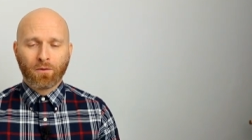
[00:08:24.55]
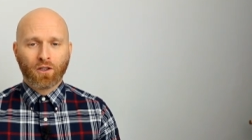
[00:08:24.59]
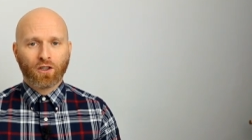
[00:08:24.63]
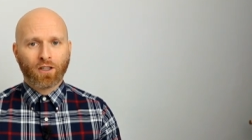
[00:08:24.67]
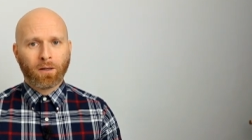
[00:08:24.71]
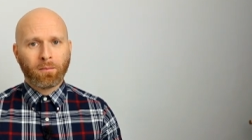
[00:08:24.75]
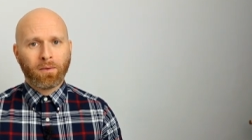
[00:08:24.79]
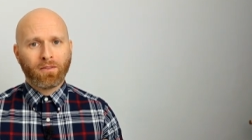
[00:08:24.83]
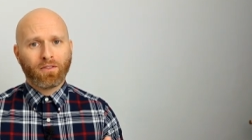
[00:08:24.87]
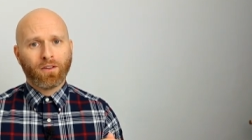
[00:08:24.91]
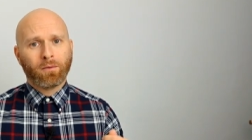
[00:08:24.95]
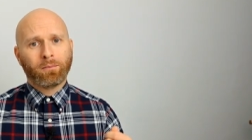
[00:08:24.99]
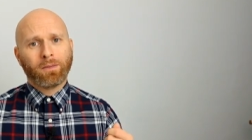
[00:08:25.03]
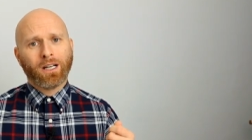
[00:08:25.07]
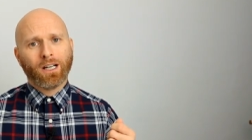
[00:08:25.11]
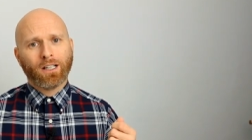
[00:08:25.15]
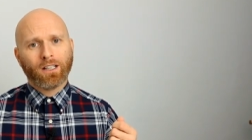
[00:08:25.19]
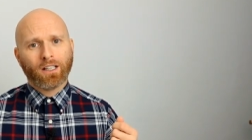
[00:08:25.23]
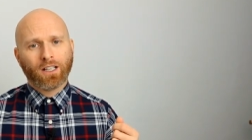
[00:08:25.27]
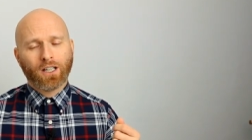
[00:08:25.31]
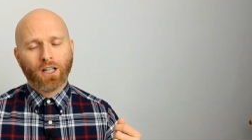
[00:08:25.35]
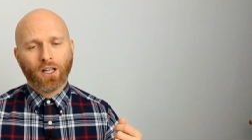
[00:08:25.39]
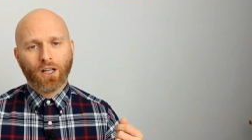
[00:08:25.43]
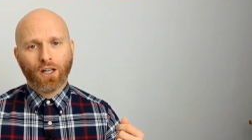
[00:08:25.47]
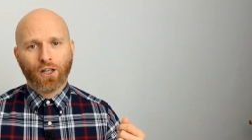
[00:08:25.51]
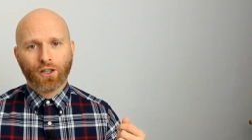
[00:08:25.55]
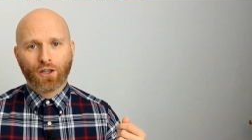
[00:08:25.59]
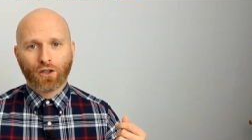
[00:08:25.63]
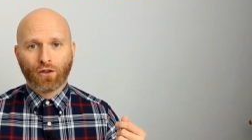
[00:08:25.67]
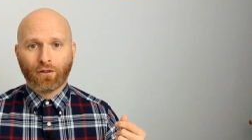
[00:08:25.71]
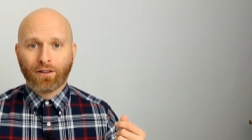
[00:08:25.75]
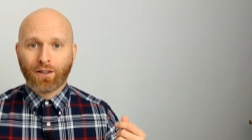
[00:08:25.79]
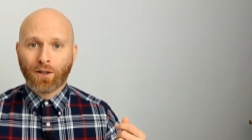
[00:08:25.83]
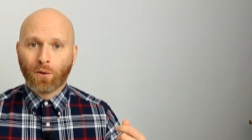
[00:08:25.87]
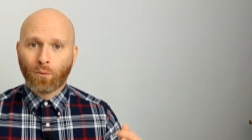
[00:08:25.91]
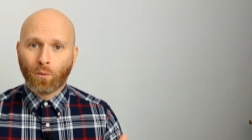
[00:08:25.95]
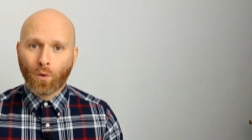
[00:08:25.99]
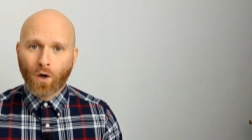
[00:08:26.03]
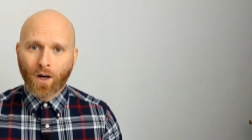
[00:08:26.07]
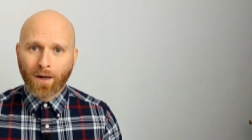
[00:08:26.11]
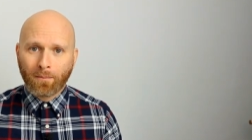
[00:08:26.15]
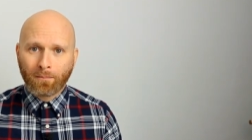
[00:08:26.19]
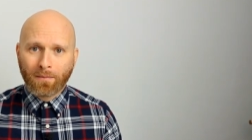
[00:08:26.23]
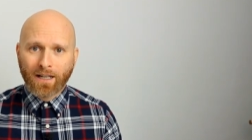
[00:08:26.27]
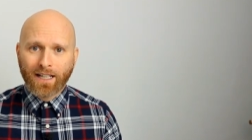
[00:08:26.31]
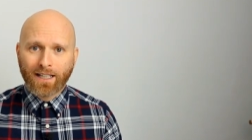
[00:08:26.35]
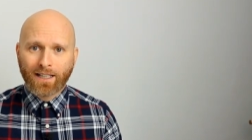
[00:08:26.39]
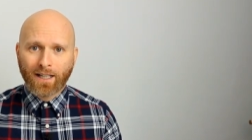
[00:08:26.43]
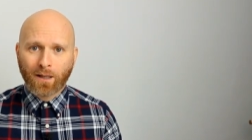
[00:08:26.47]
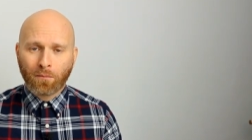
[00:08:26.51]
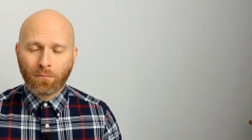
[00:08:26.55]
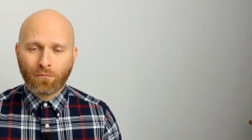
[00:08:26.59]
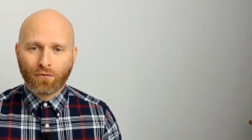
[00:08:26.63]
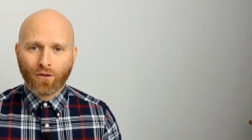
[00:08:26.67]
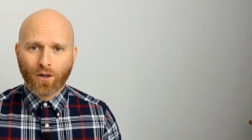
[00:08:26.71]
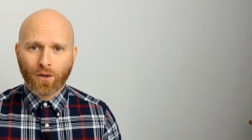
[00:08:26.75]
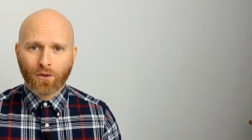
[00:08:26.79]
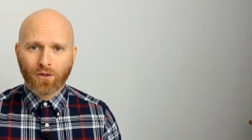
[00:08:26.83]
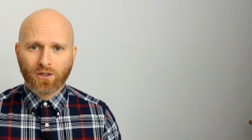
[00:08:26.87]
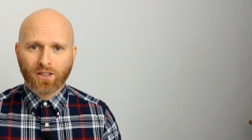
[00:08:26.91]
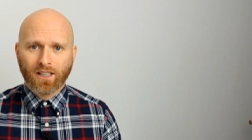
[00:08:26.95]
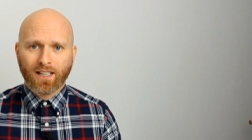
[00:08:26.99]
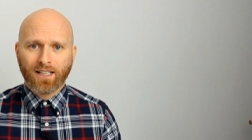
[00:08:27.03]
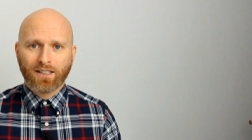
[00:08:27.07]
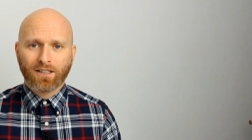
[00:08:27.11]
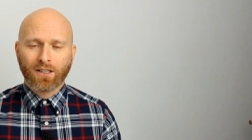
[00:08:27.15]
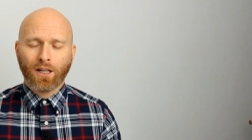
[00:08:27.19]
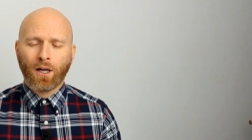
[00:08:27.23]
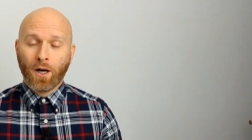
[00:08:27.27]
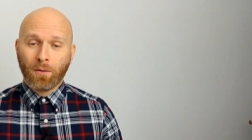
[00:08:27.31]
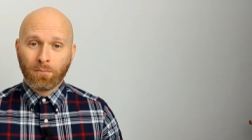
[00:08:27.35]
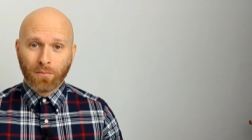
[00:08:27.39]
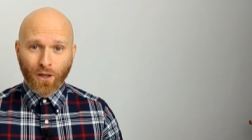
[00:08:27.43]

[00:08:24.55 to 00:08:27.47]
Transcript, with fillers: Some of them can occur during the winemaking process,